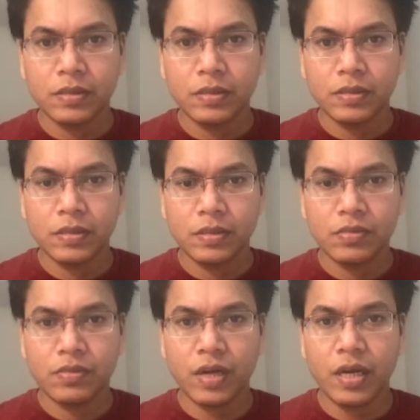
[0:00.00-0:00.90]
this is
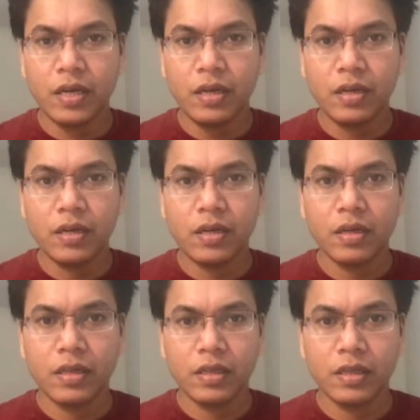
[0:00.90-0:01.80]
fine.
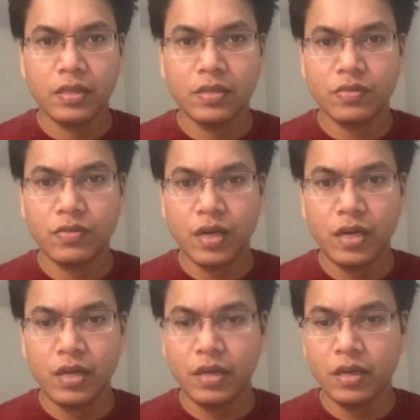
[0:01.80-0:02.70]
I think this is
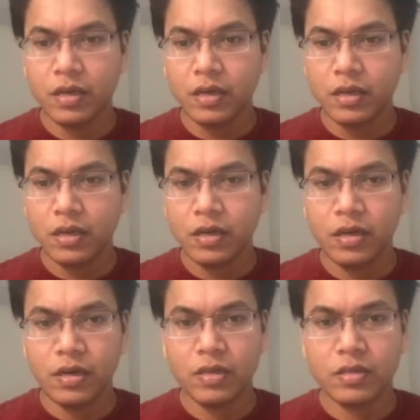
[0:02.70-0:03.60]
fine.
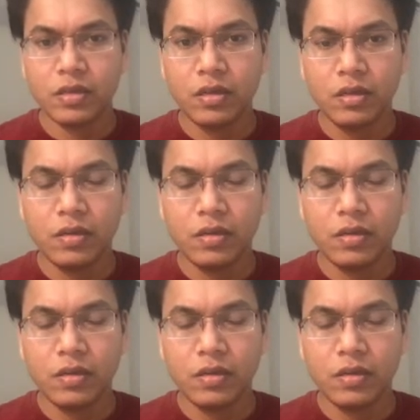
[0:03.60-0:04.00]
Let's run,